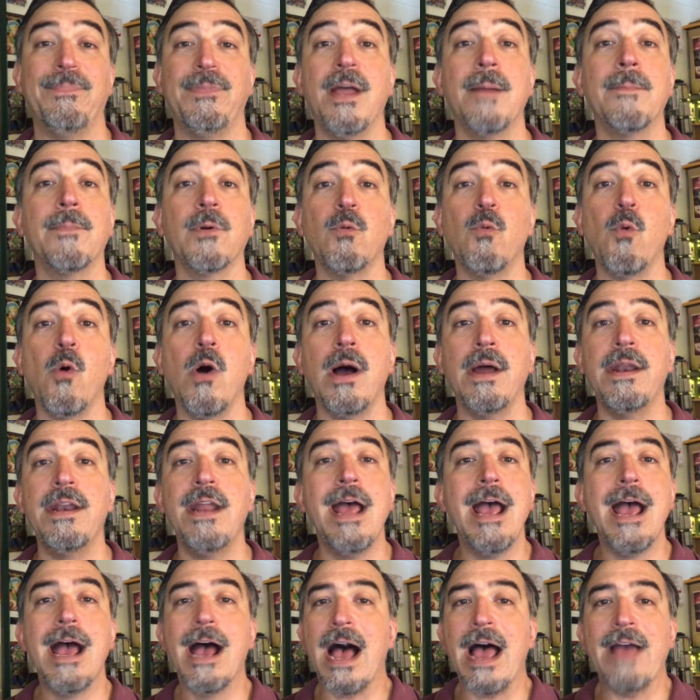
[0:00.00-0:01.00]
Number one,
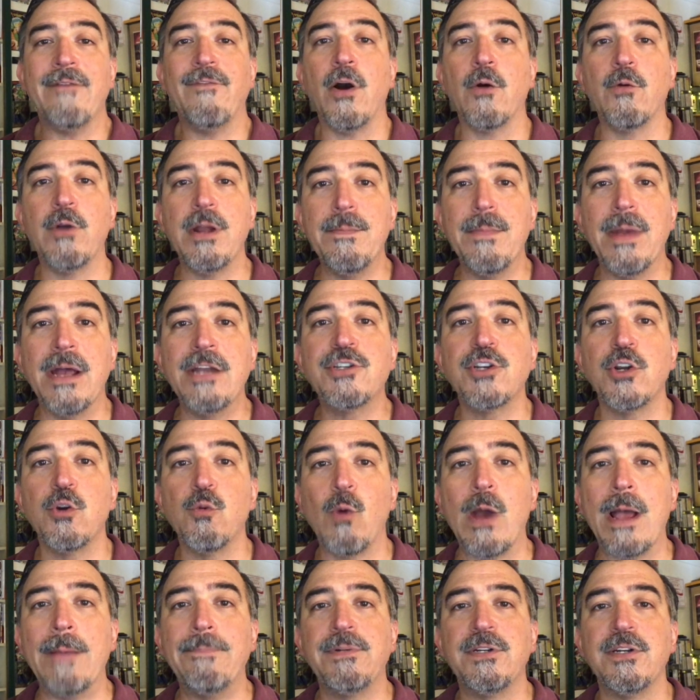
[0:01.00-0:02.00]
I've already mentioned
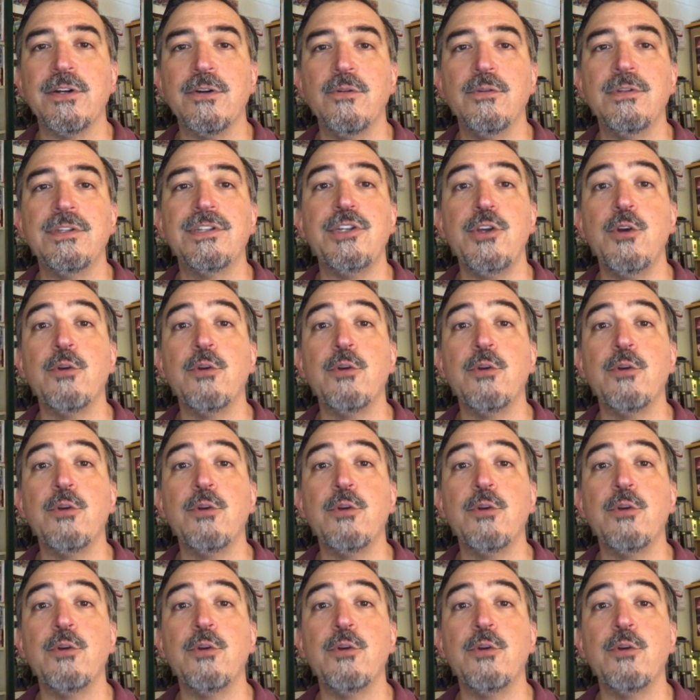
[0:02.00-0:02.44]
Webtoons.